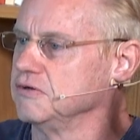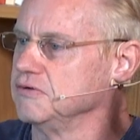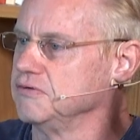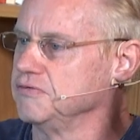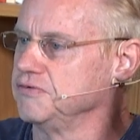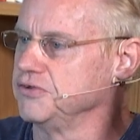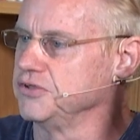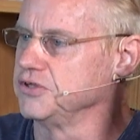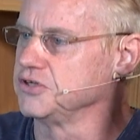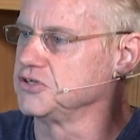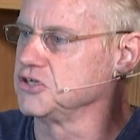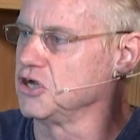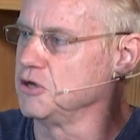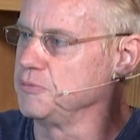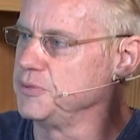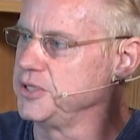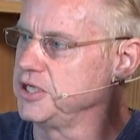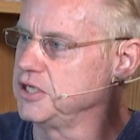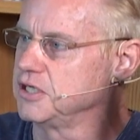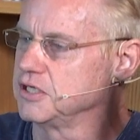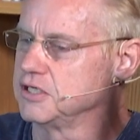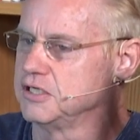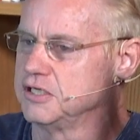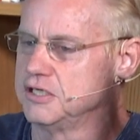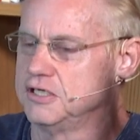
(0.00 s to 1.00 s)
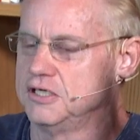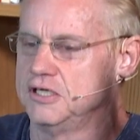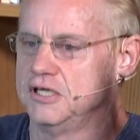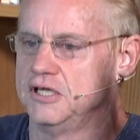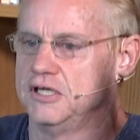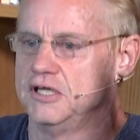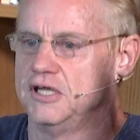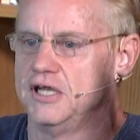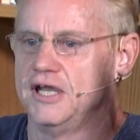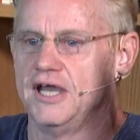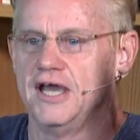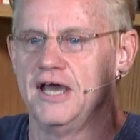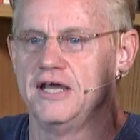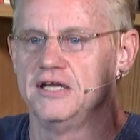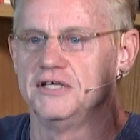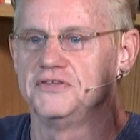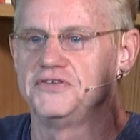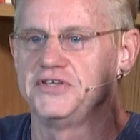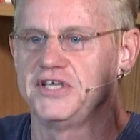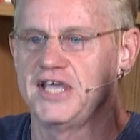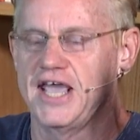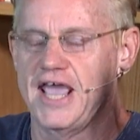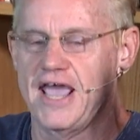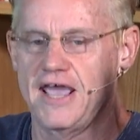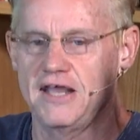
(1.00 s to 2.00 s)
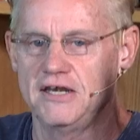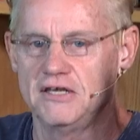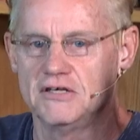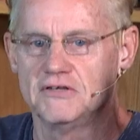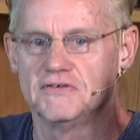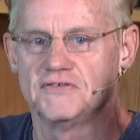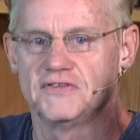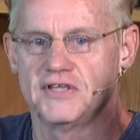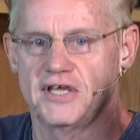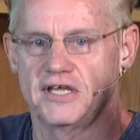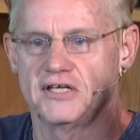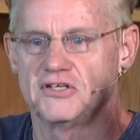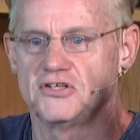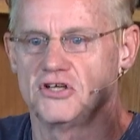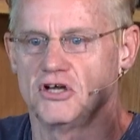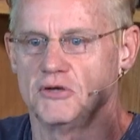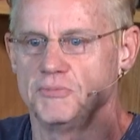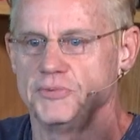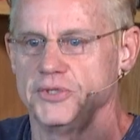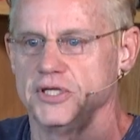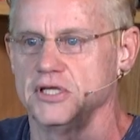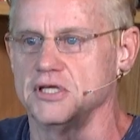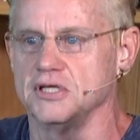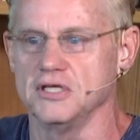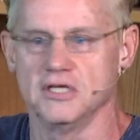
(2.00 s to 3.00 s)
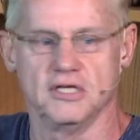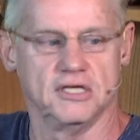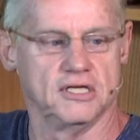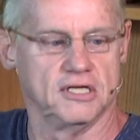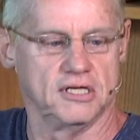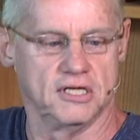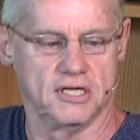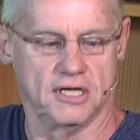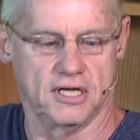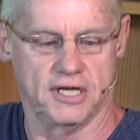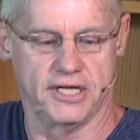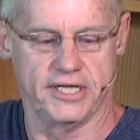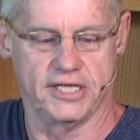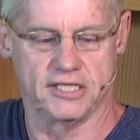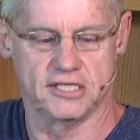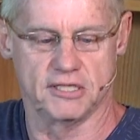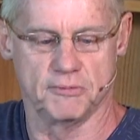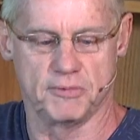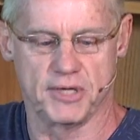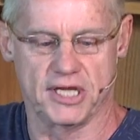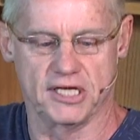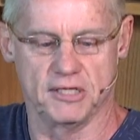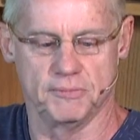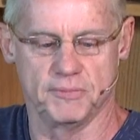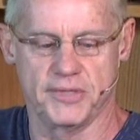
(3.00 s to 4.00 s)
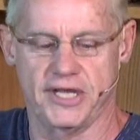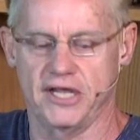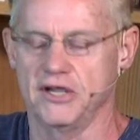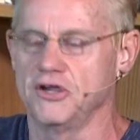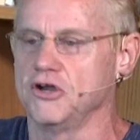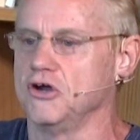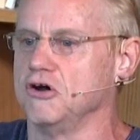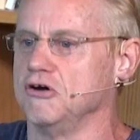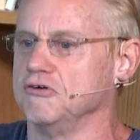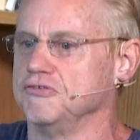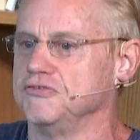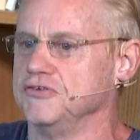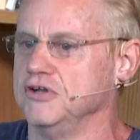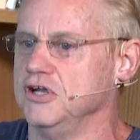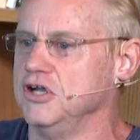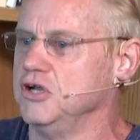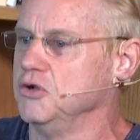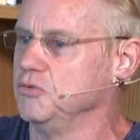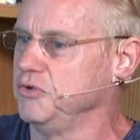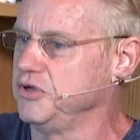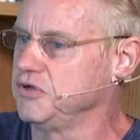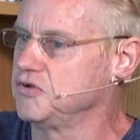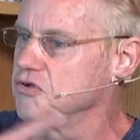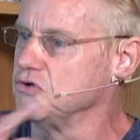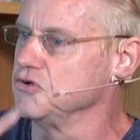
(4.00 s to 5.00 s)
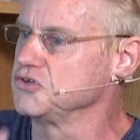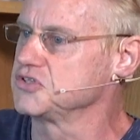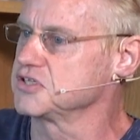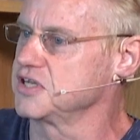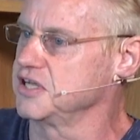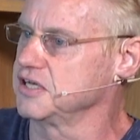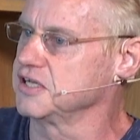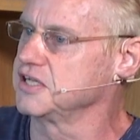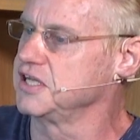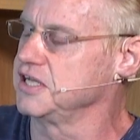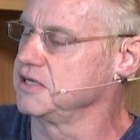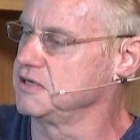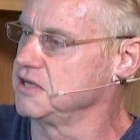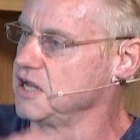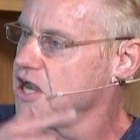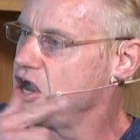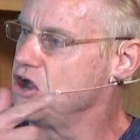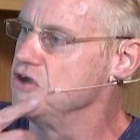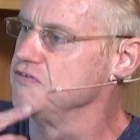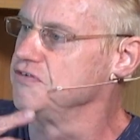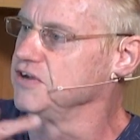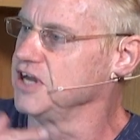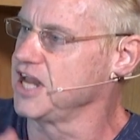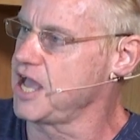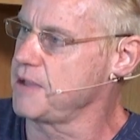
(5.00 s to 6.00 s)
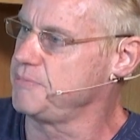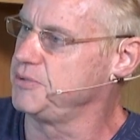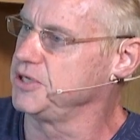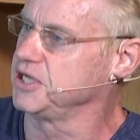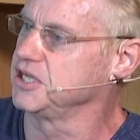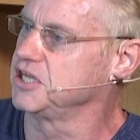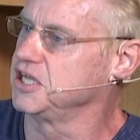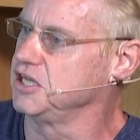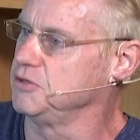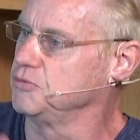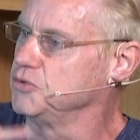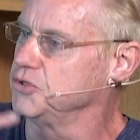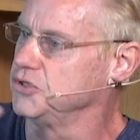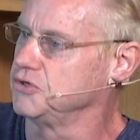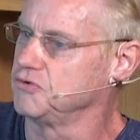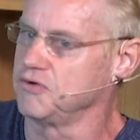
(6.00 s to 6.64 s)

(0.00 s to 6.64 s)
for the topic, and at the end of that topic, I hit the button back off. We, of course, can hit overlapping keyword